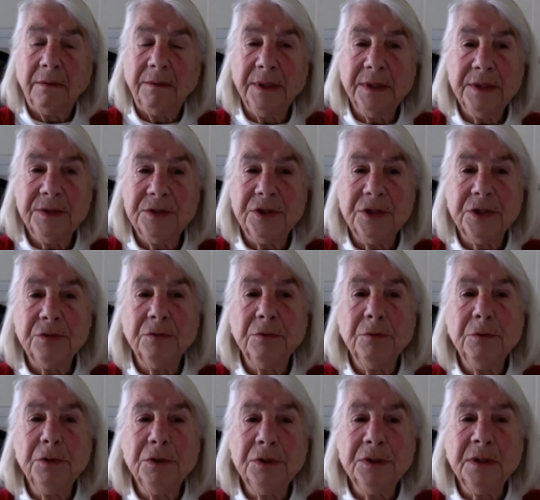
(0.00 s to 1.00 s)
This
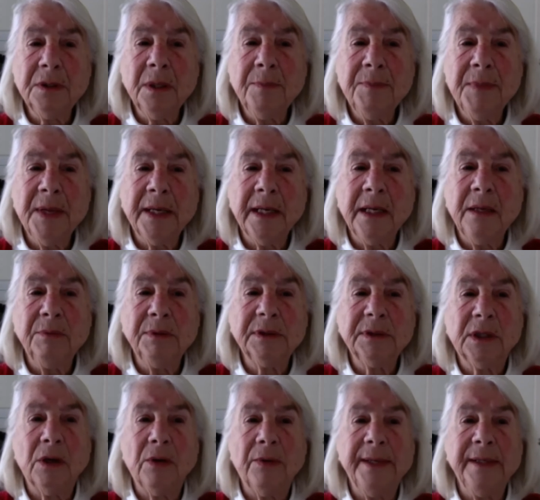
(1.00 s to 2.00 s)
Jerusalem that he
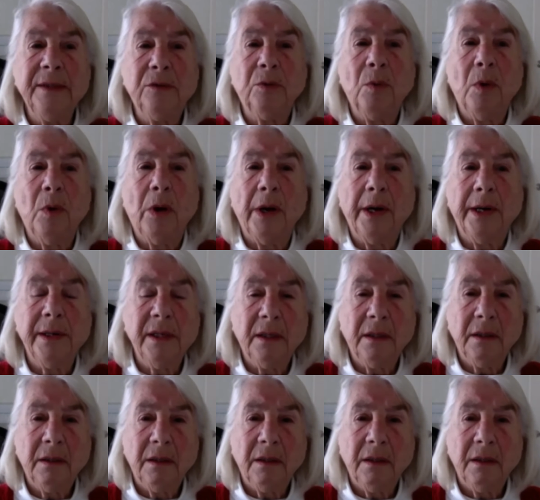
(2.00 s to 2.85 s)
was going toward,